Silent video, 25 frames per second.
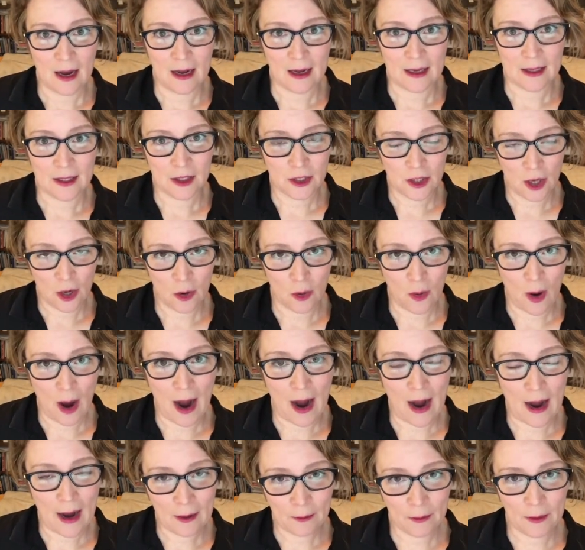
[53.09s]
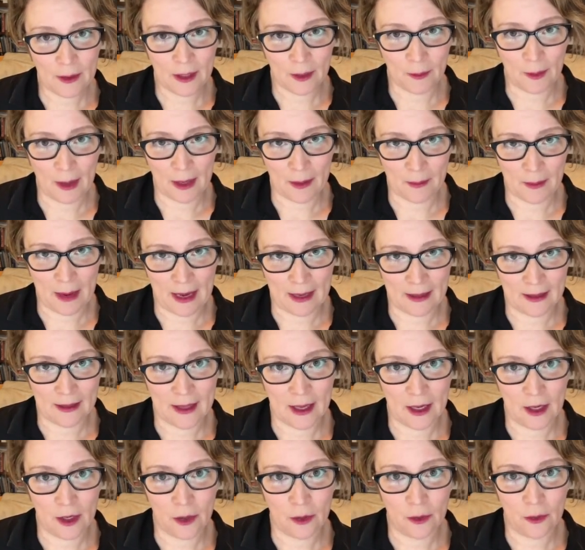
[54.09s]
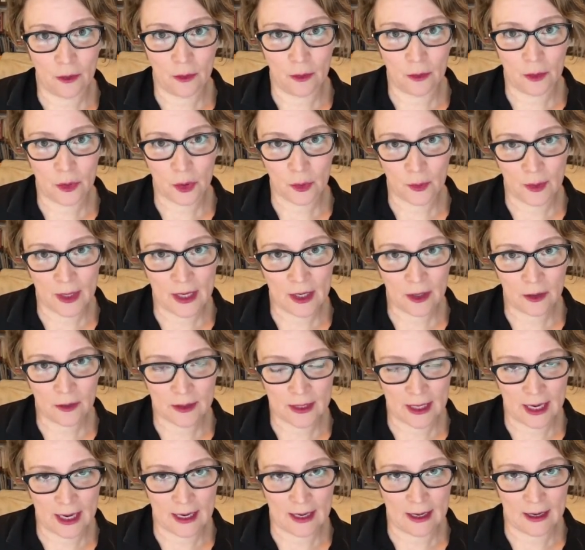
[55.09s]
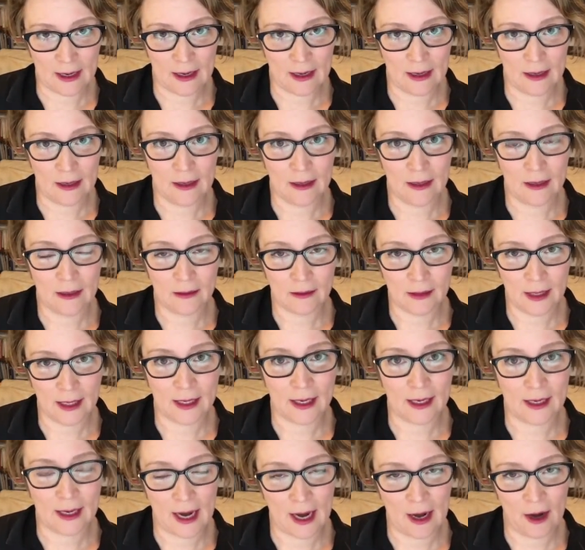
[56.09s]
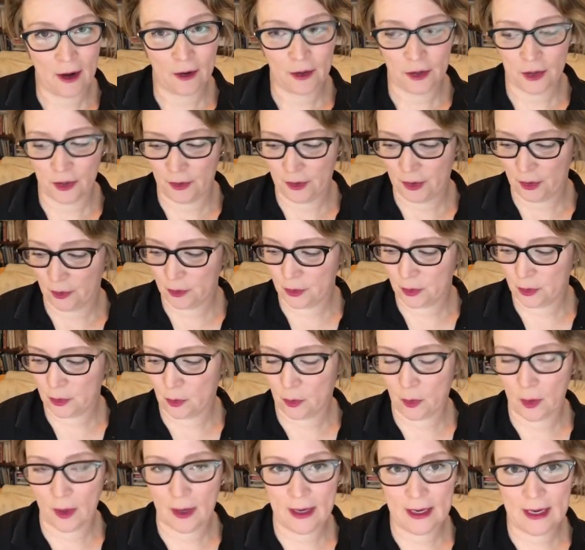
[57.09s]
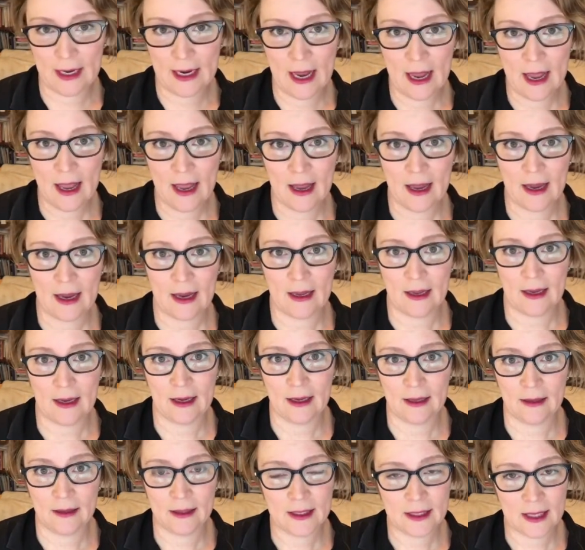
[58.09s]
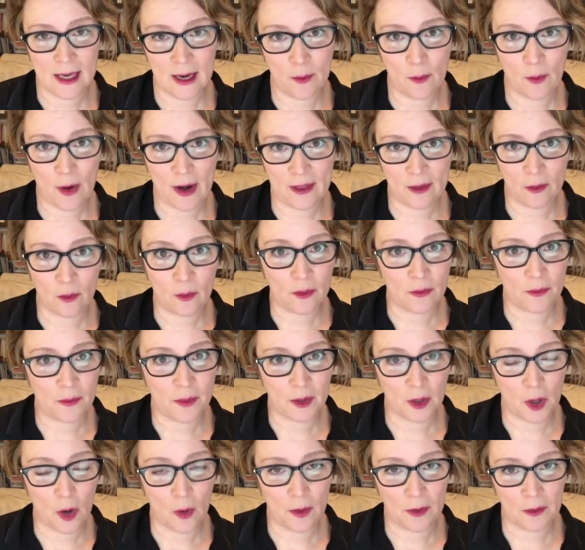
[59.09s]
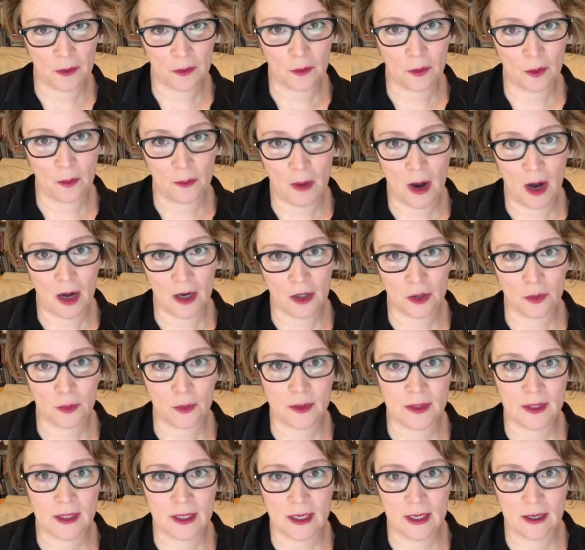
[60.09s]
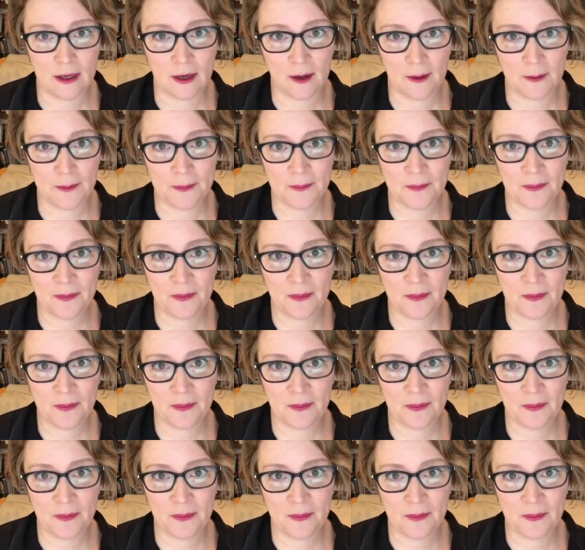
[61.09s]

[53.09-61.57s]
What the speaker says: So I really recommend that you treat your data like a character in your story in the same way that we've been going through the modules here.